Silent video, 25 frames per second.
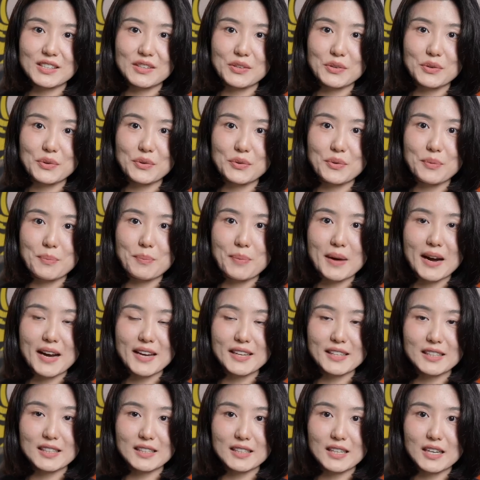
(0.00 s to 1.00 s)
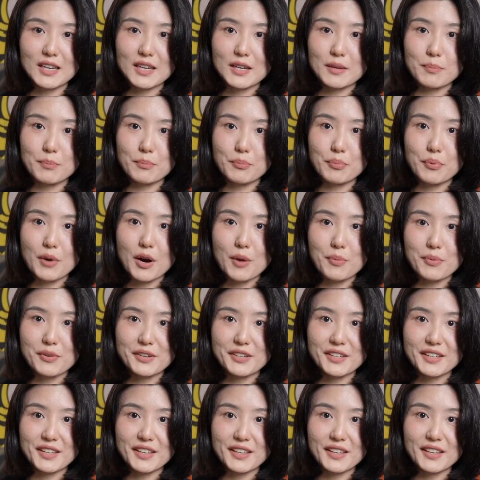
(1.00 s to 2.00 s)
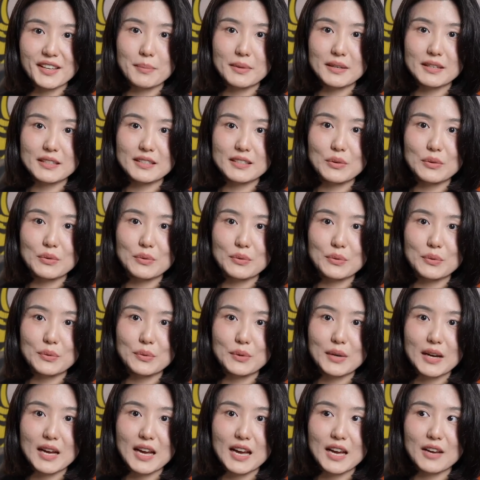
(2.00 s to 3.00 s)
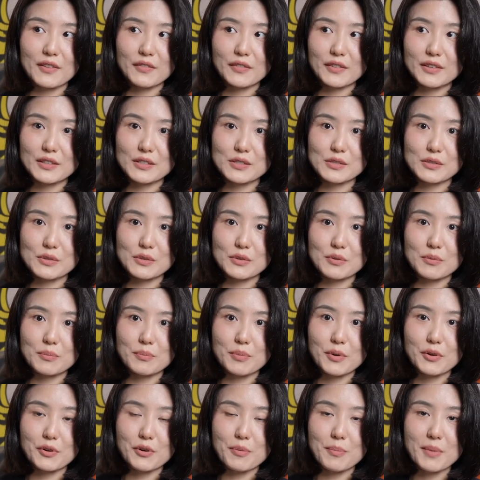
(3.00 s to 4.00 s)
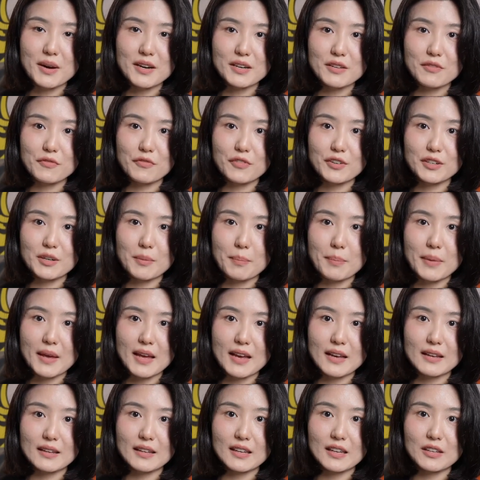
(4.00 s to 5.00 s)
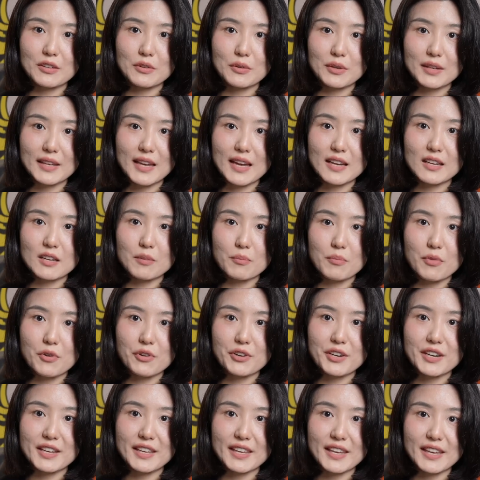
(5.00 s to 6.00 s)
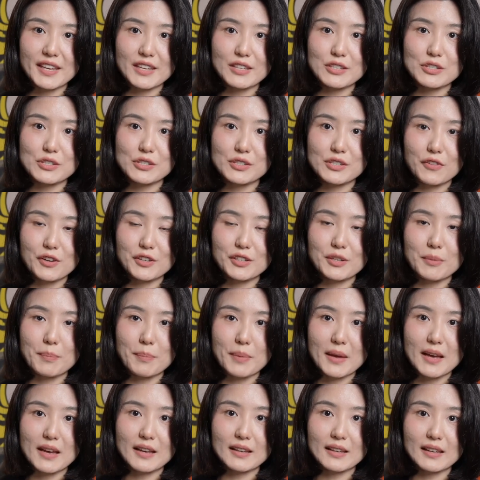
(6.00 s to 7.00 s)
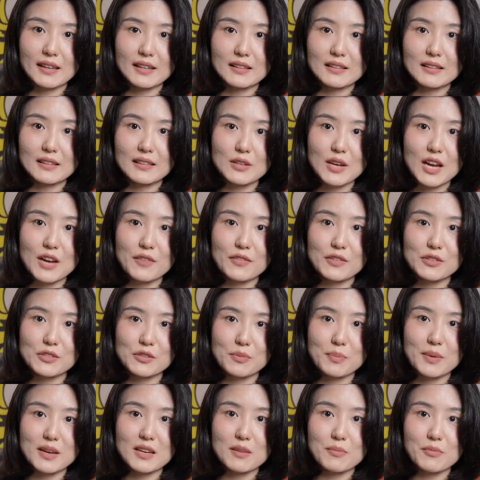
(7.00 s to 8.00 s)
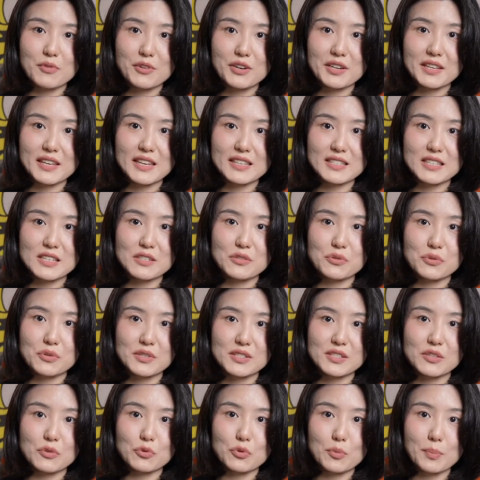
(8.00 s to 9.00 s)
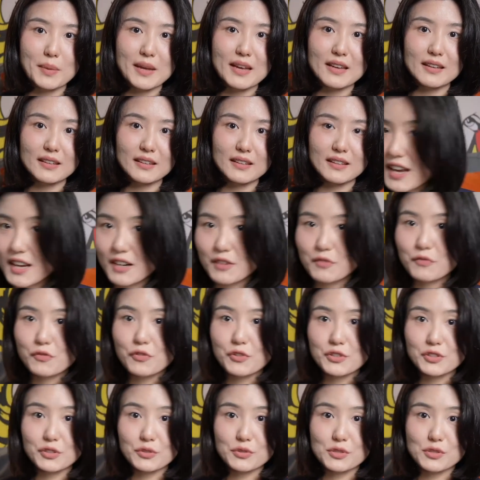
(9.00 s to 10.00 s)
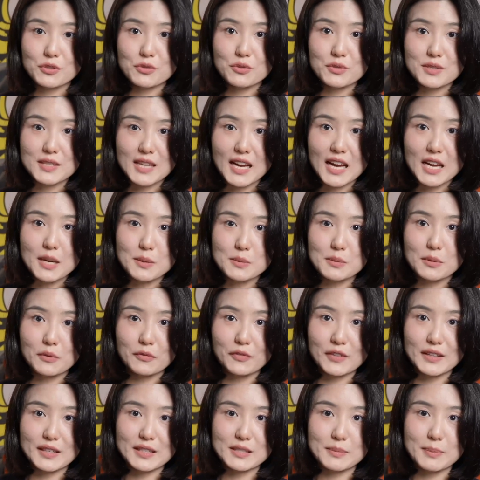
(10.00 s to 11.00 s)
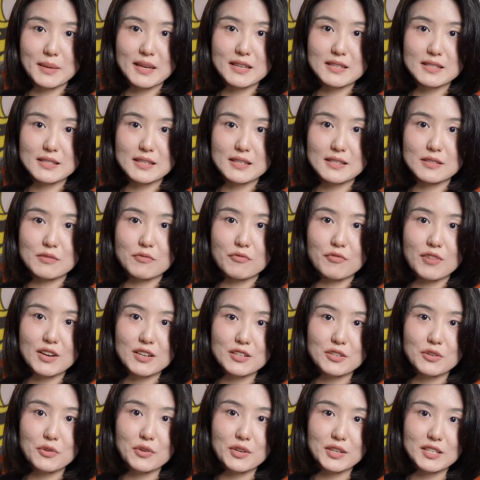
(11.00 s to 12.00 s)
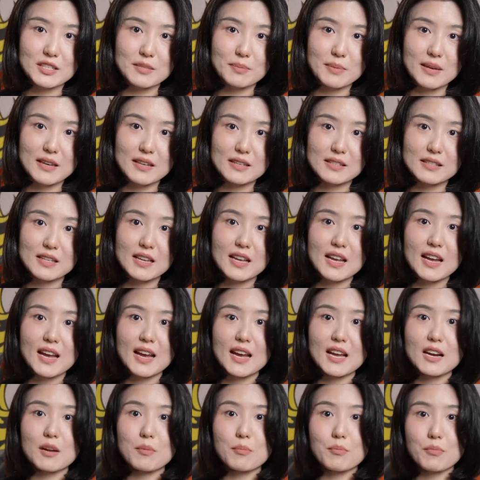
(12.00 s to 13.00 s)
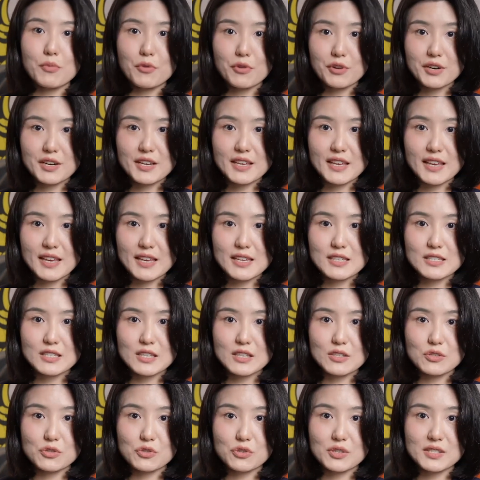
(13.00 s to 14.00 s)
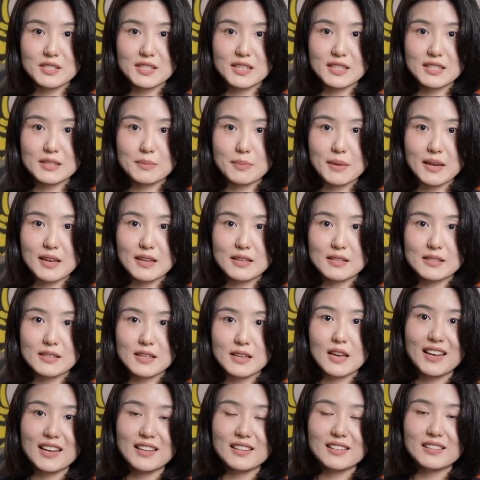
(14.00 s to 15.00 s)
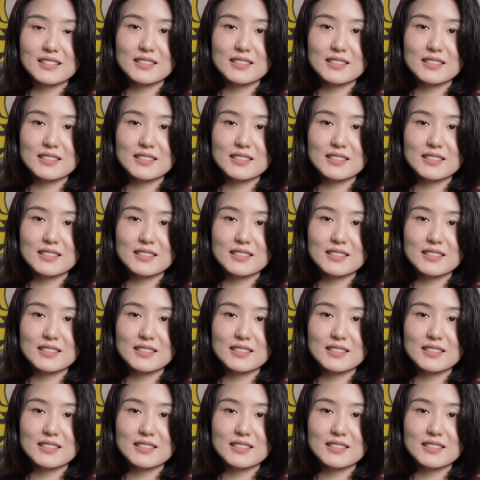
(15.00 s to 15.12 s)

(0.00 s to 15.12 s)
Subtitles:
you buy a property, but you have to borrow money from the bank and you get a mortgage from the bank and you have to pay the mortgage interest to the bank. And for those two types of expenses, rental expense and a mortgage interest expense, and